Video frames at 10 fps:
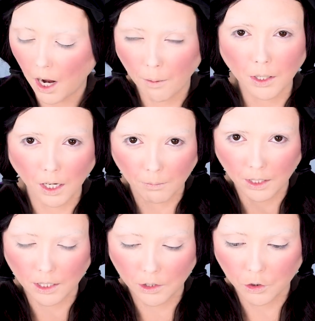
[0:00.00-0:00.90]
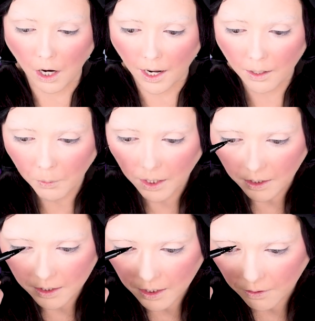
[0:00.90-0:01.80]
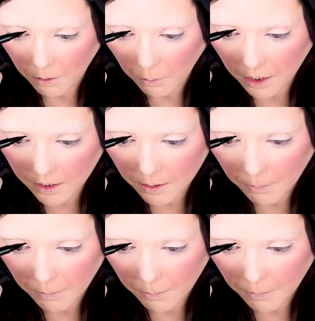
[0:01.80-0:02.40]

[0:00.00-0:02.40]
I'm, I'm gonna try. We're gonna see if it works.